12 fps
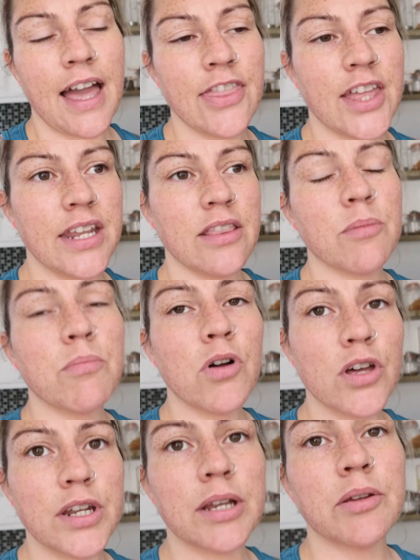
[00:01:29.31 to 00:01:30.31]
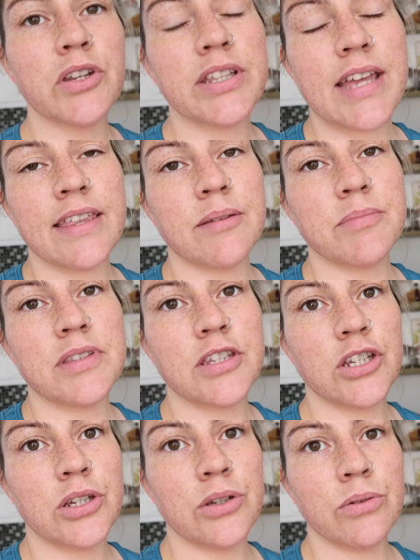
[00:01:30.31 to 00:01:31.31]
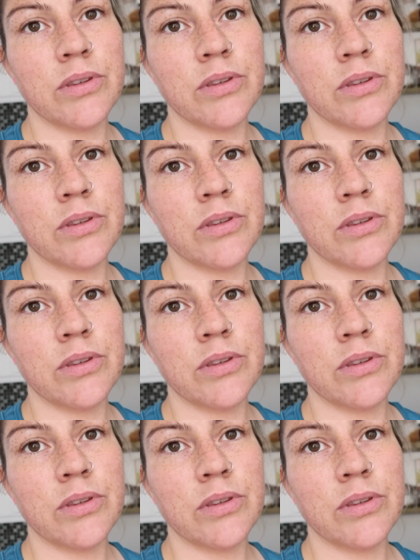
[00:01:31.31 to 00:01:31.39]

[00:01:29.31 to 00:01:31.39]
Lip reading: and then in the morning I'm going to take them to